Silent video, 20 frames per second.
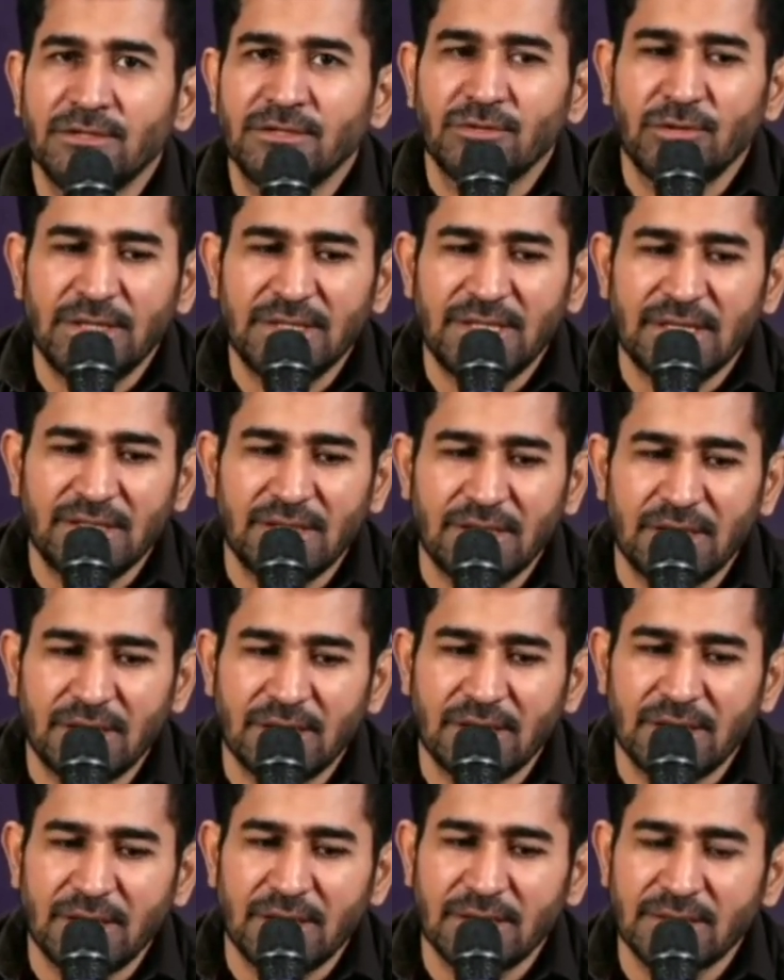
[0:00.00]
So in that
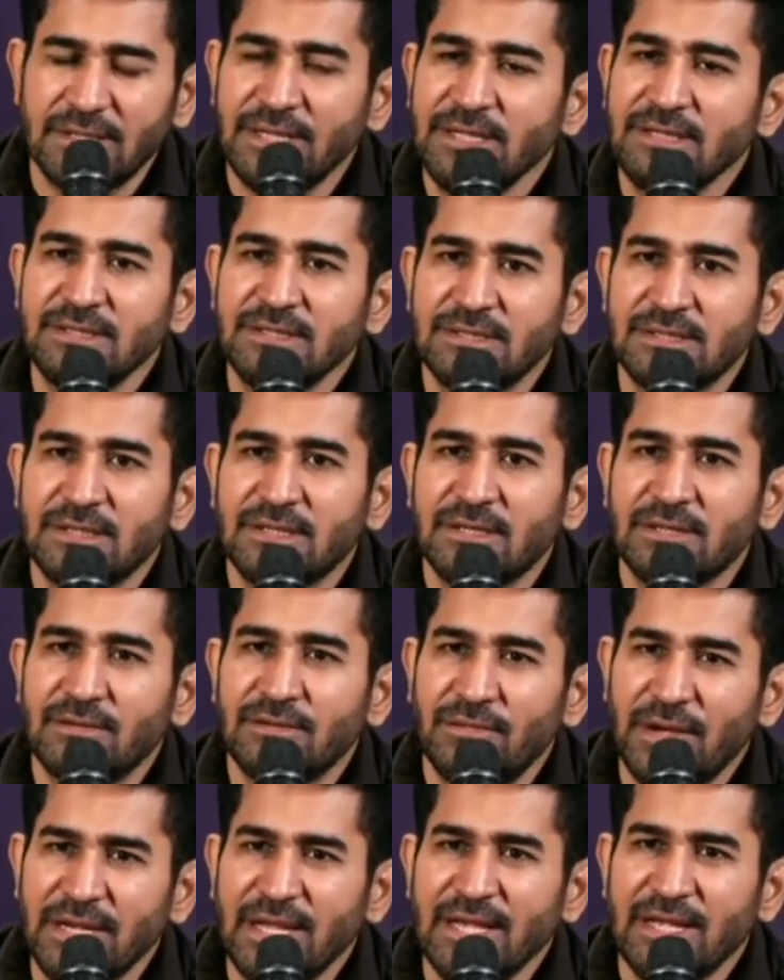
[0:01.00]
uh, sense, uh,
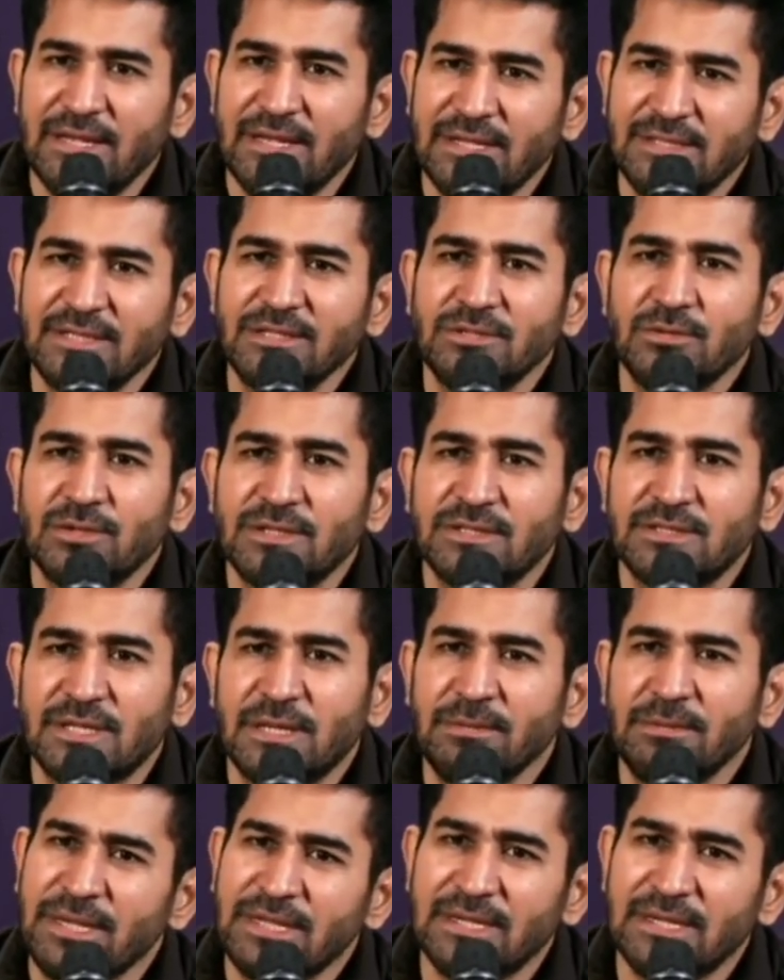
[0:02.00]
when I listened to his script,